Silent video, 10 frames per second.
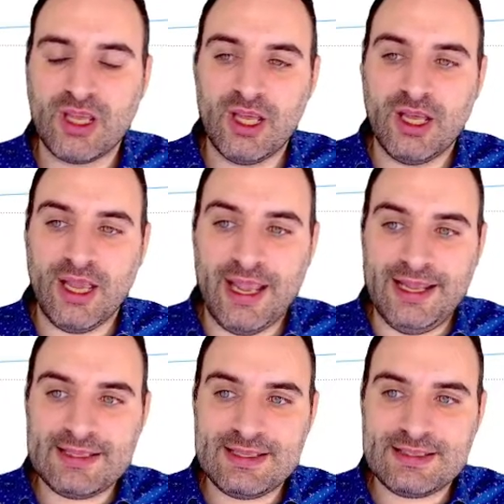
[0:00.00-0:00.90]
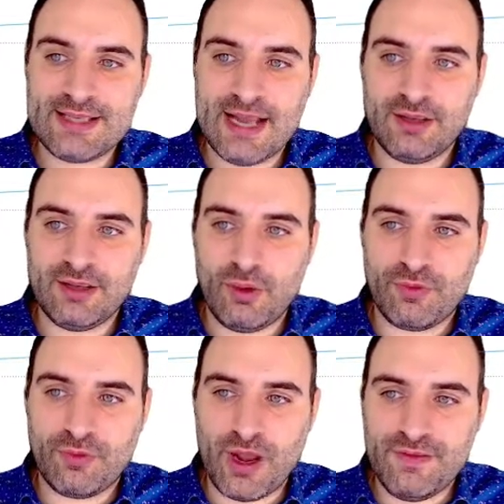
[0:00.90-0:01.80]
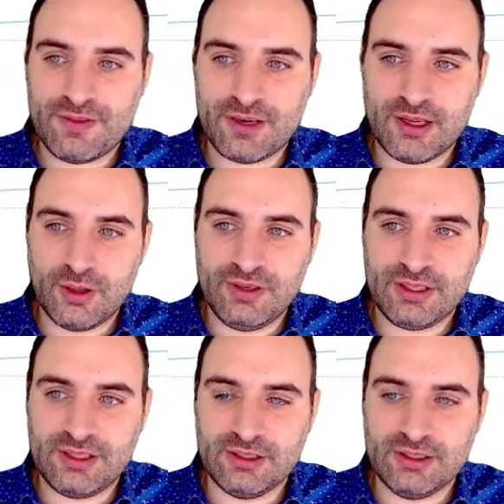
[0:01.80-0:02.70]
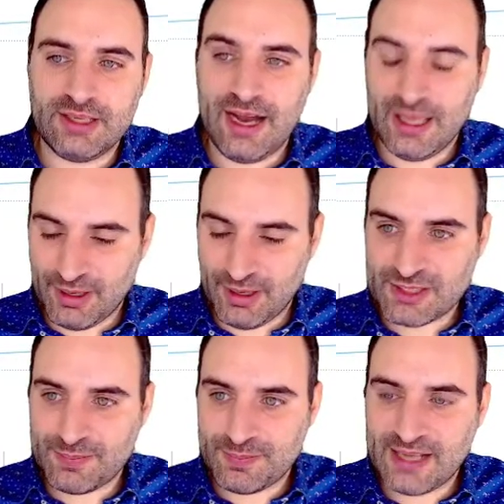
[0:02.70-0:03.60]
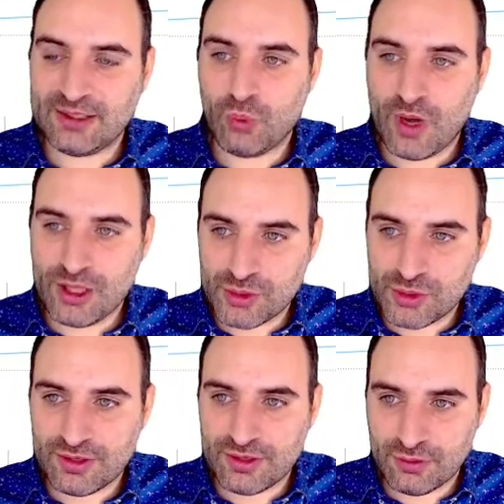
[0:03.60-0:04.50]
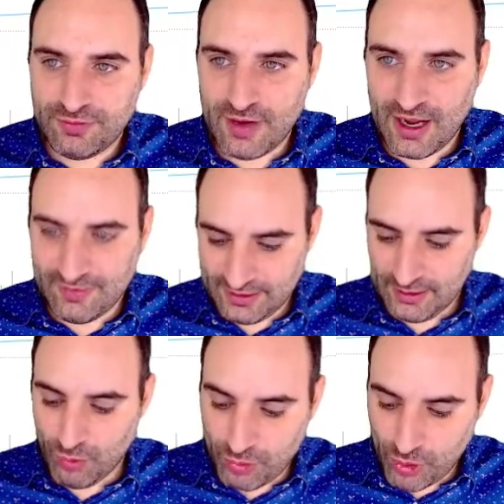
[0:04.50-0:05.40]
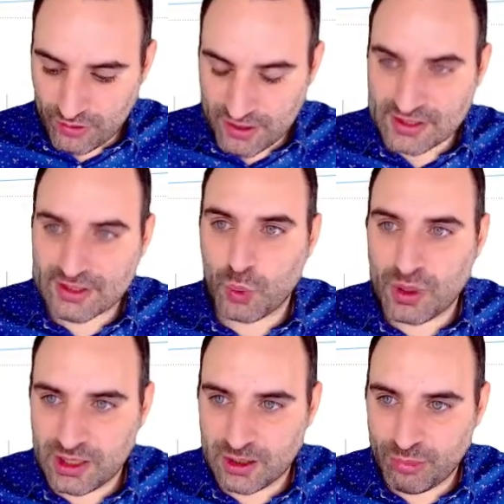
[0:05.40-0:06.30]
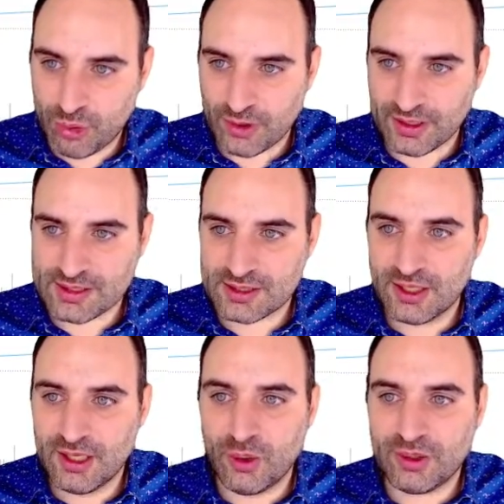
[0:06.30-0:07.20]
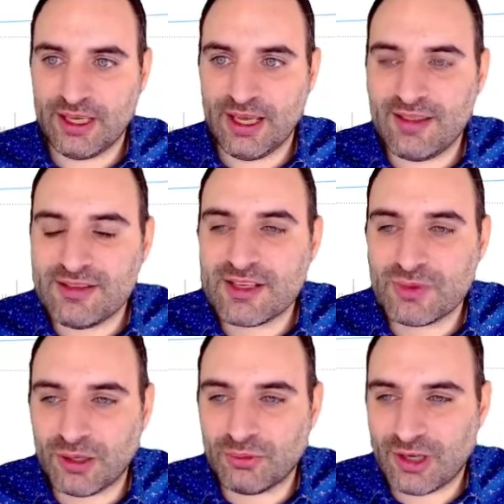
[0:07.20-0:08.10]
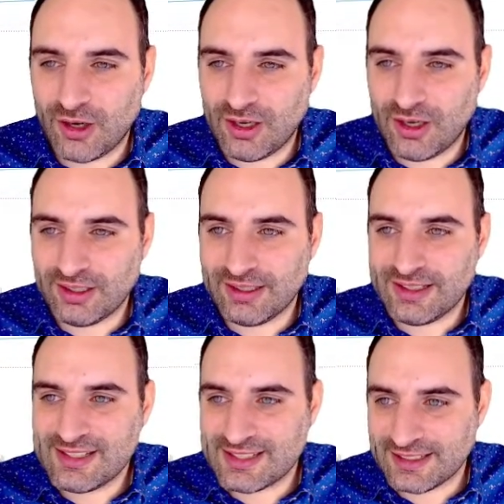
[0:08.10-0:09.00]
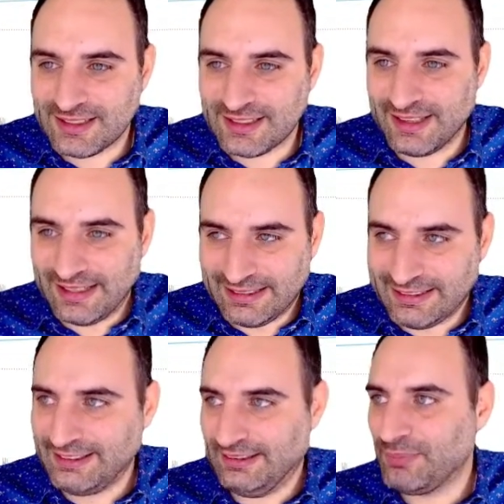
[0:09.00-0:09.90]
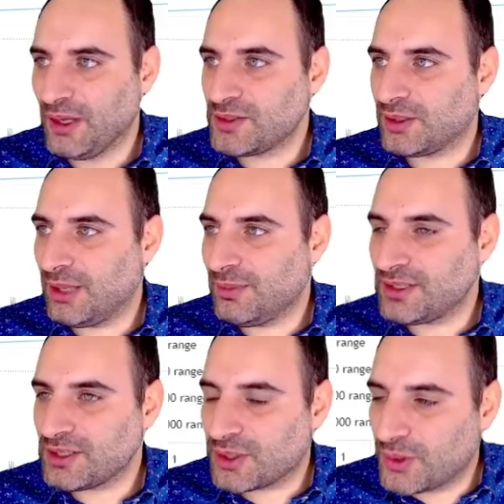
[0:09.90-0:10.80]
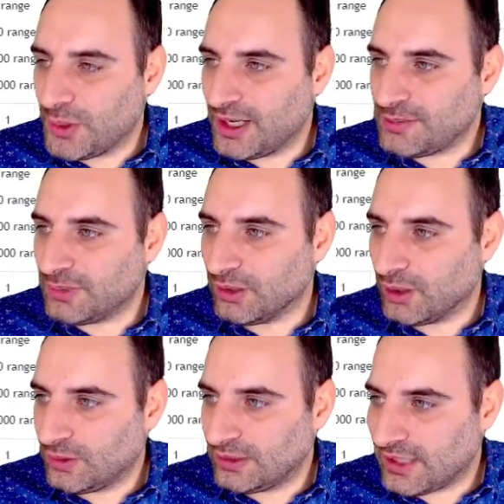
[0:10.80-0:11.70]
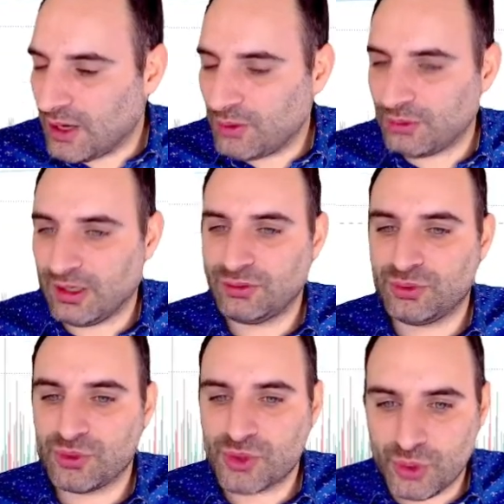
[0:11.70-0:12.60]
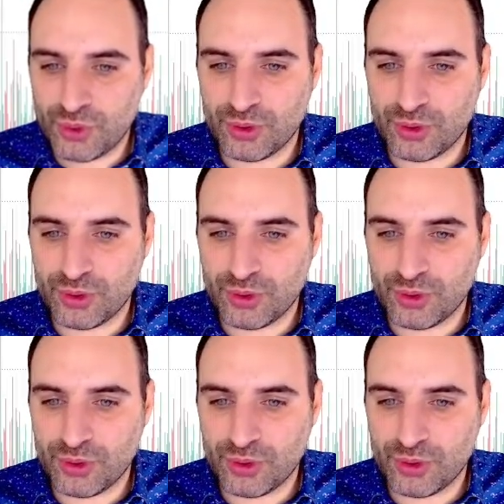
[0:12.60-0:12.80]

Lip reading: Inside of wave 3 over here, I am expecting 1, 2, 3, 4, 5 again, more progress within the progress. Okay, and this is what we currently see in here. So let me just go a little bit lower down now to show you